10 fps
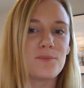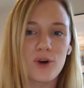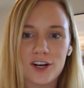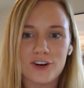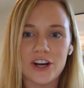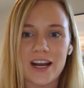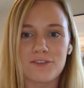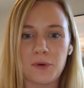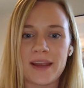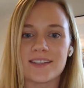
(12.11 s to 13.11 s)
more
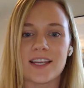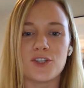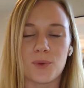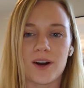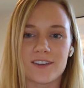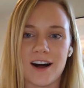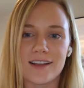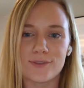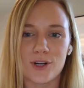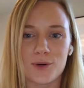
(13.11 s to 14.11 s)
creative ways in your
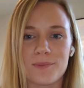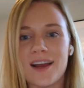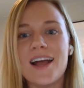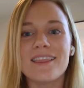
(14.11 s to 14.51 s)
classroom.